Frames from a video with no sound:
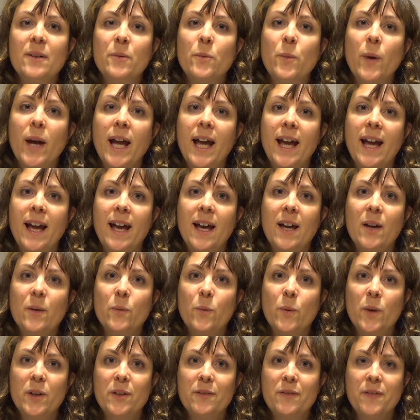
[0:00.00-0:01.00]
where
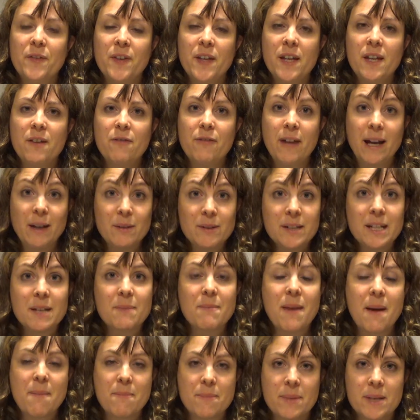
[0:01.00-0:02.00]
one of the
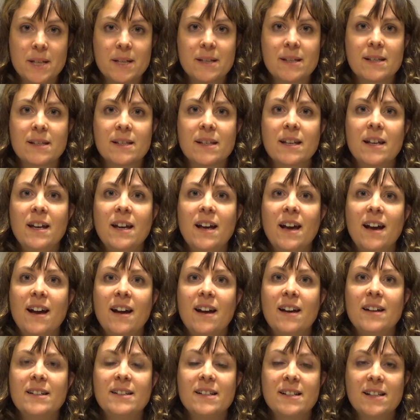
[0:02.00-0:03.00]
founding members
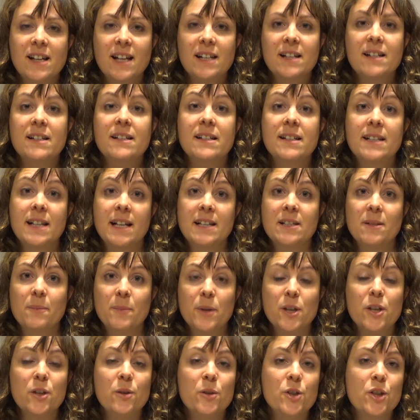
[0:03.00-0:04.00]
decided to set up
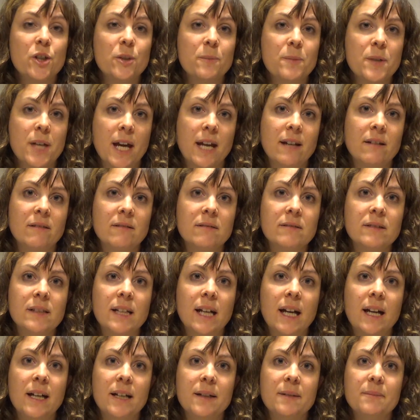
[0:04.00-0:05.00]
a YouTube channel
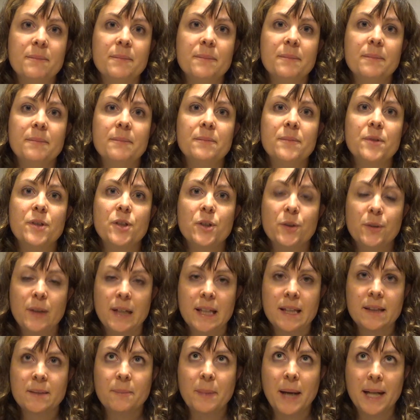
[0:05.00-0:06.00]

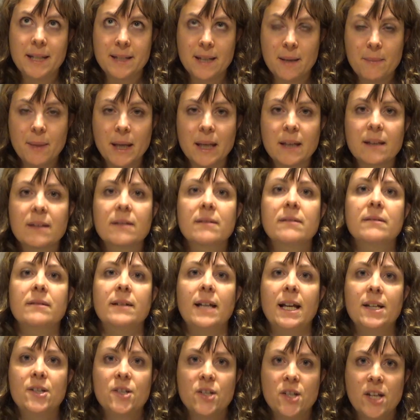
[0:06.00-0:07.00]
during the pandemic
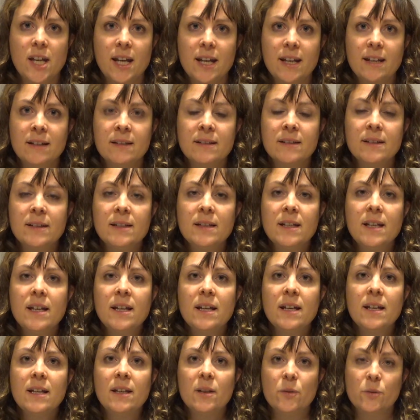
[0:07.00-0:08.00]
last year,
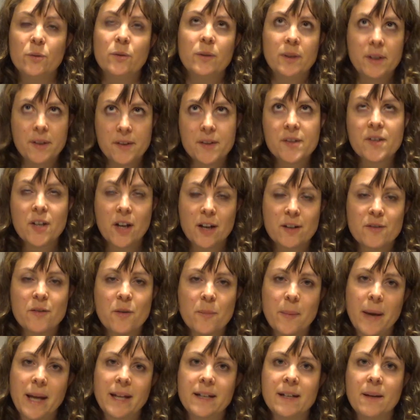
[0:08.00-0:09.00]
or at the start of
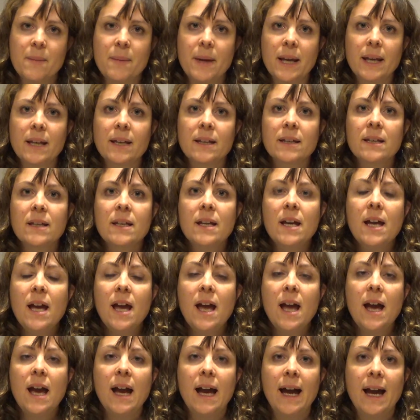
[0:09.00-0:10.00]
the pandemic.
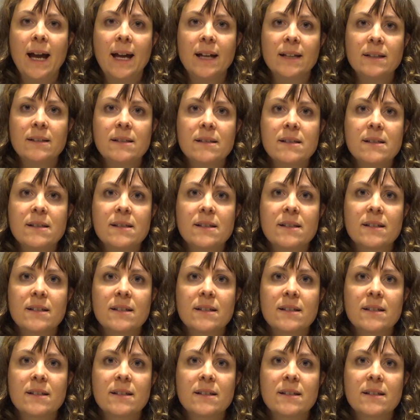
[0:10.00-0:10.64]
And